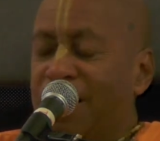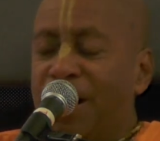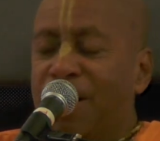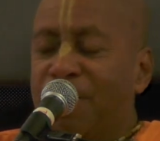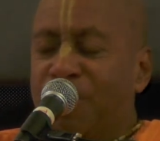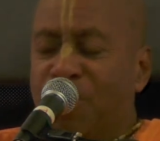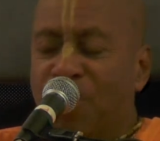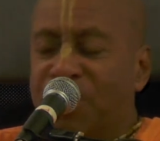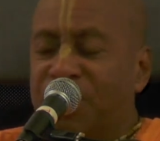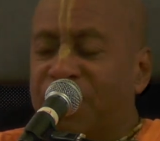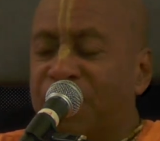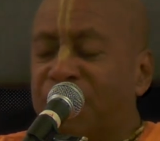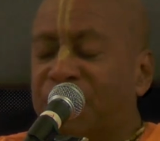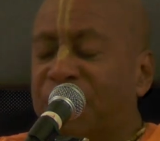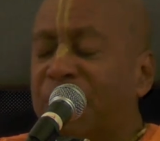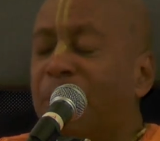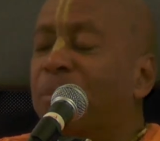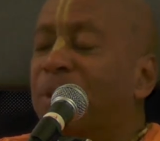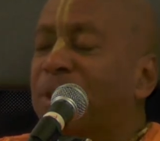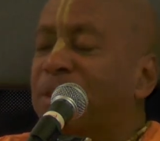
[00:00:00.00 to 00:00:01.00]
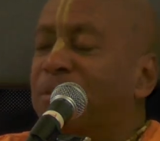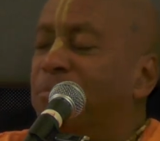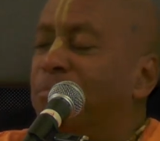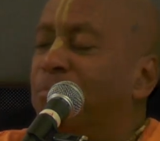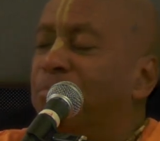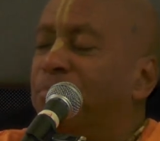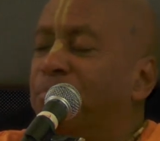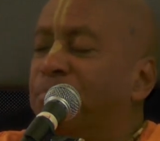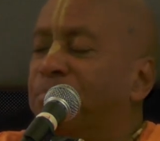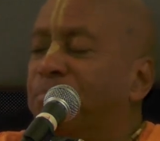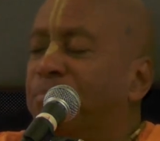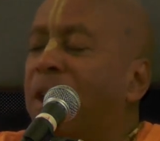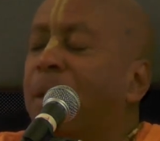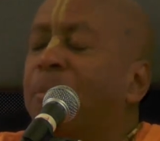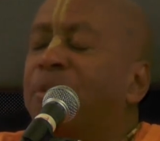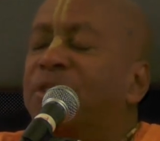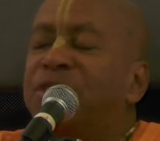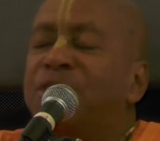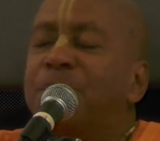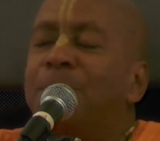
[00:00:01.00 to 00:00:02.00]
Of course, if someone
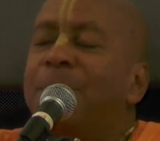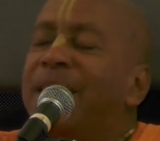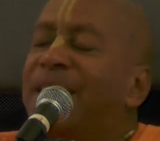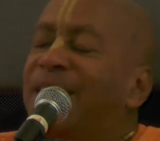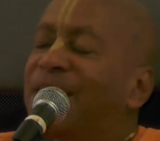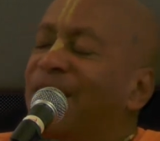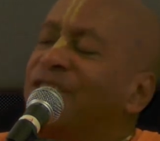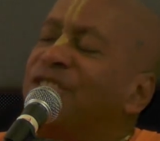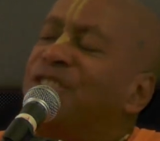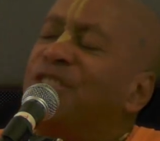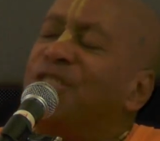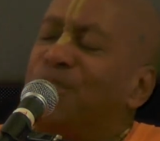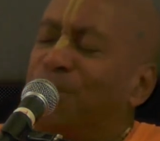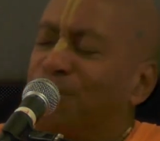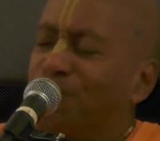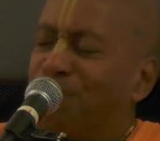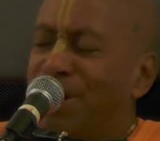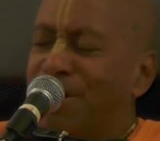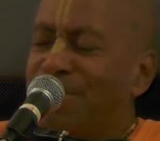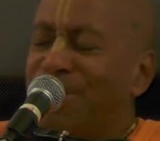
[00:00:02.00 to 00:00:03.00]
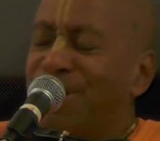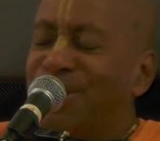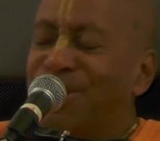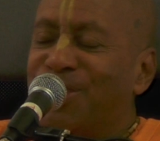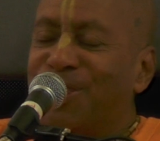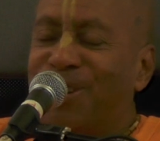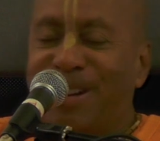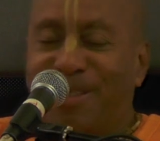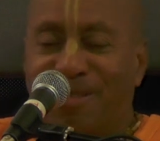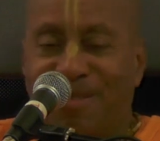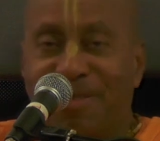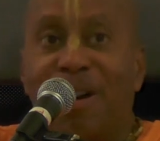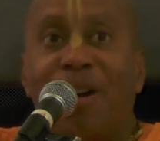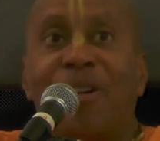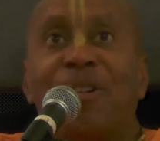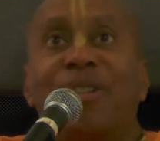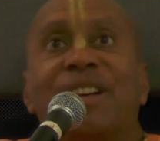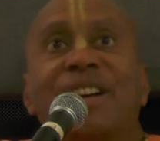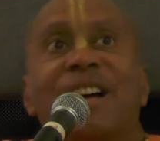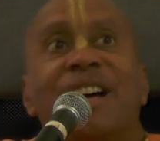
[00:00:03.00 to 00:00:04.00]
promised to make us the supreme enjoyer,
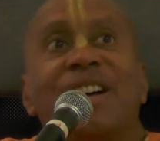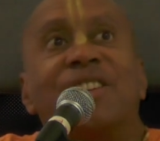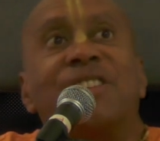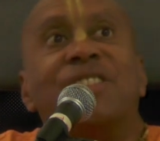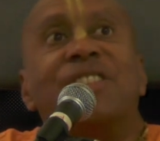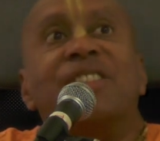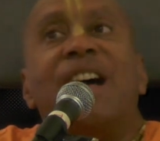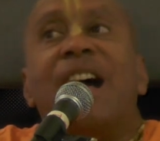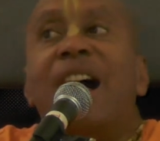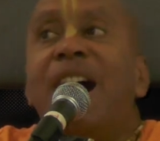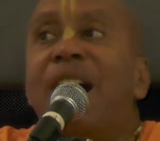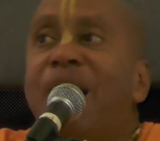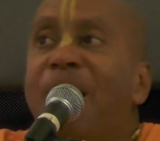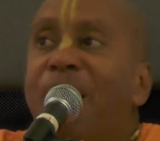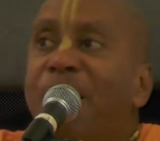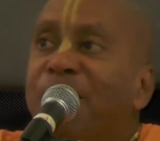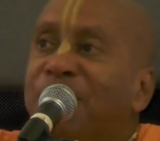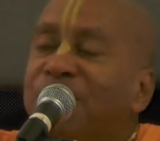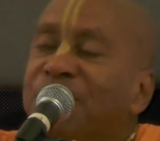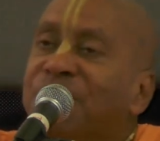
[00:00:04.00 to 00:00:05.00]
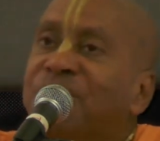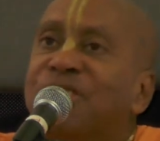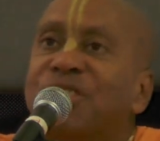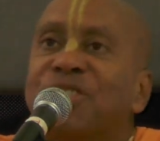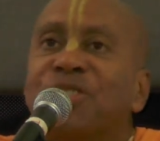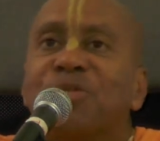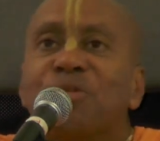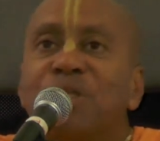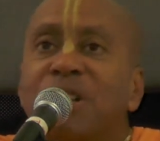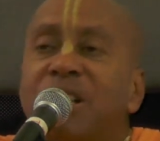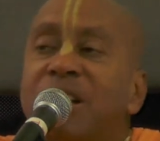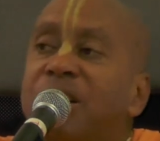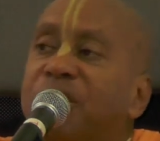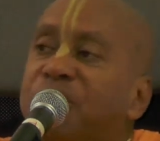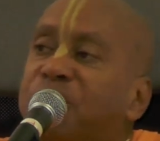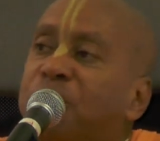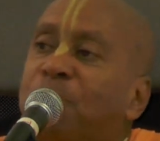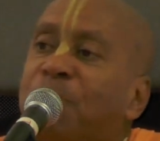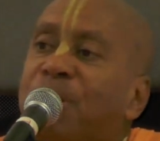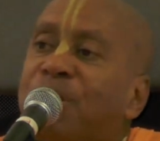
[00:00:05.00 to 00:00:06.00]
oh yes, now this is real
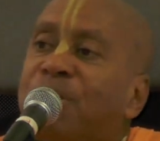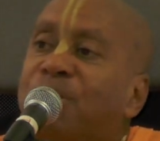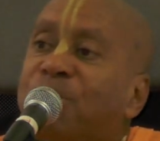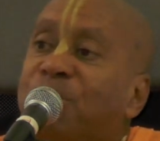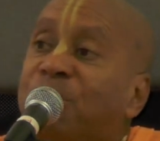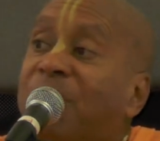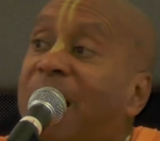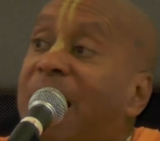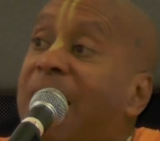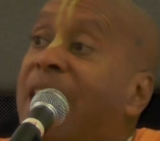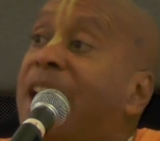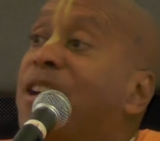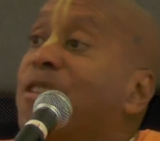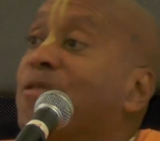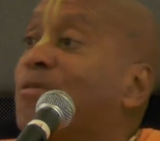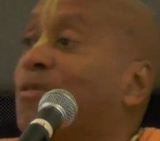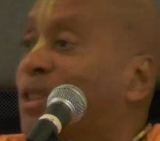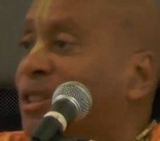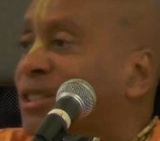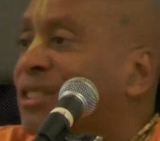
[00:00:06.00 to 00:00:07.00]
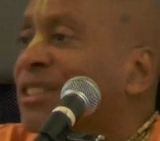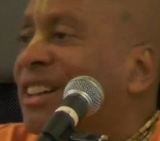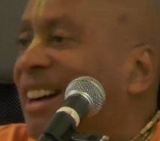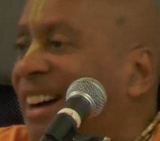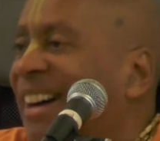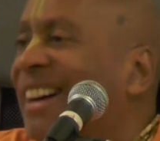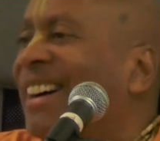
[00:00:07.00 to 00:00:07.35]
spiritual life.